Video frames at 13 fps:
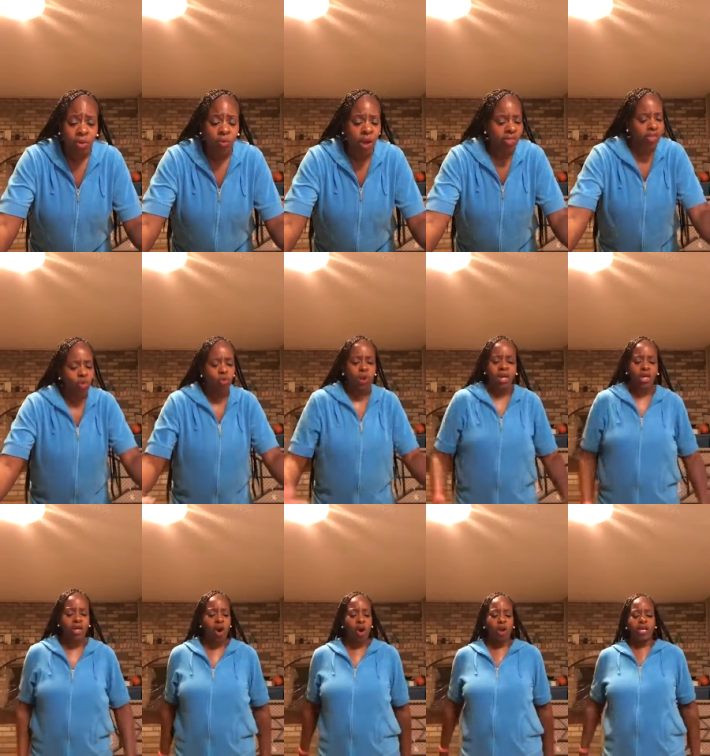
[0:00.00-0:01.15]
whether you want to
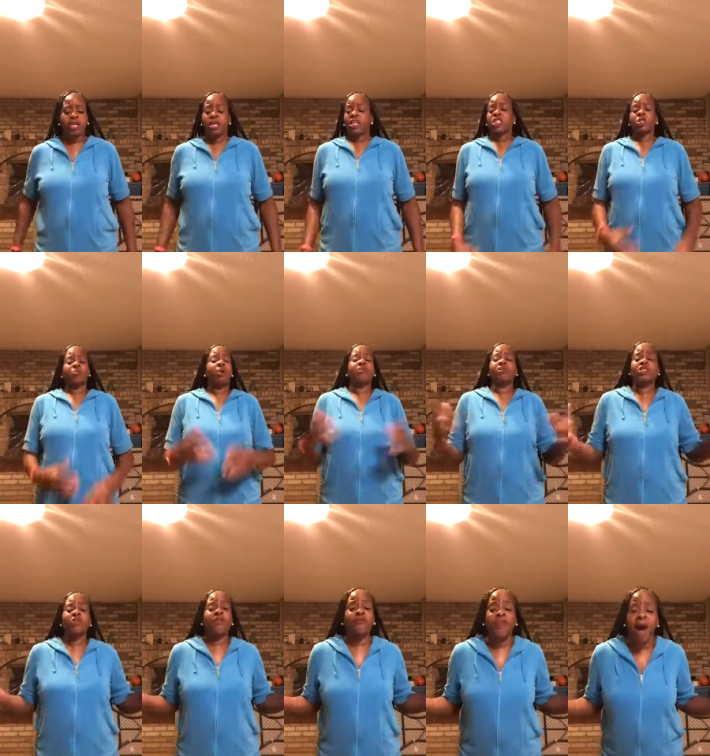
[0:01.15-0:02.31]
call it
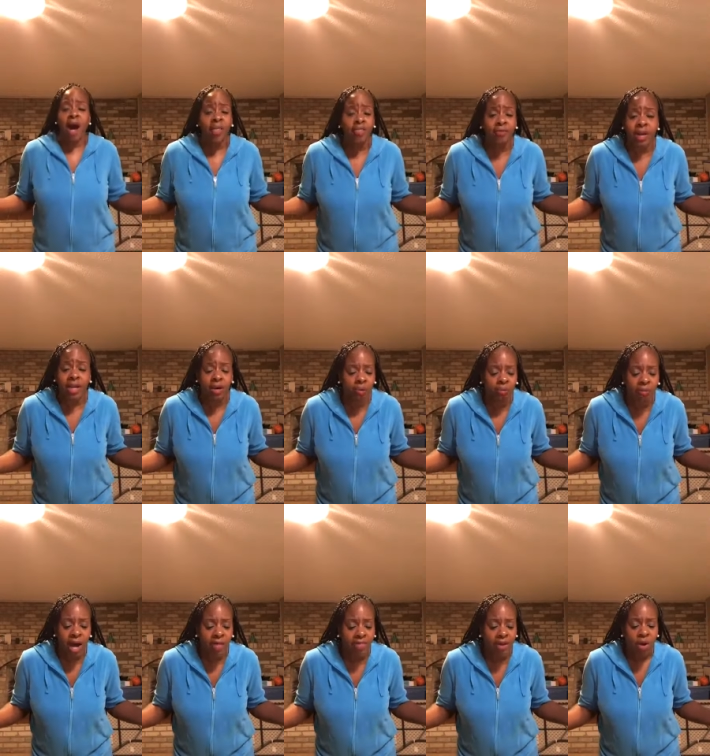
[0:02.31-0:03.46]
spiritual fathering or
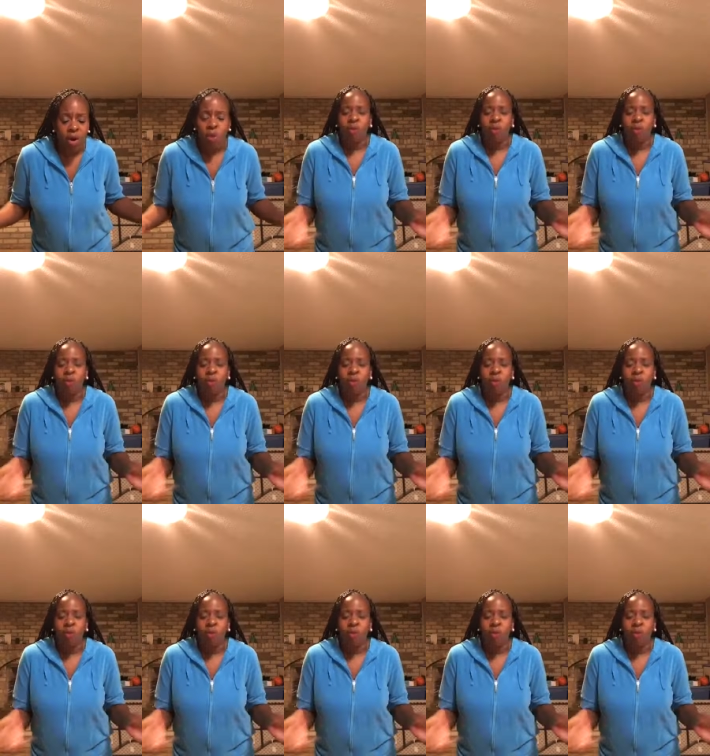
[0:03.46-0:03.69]
mother,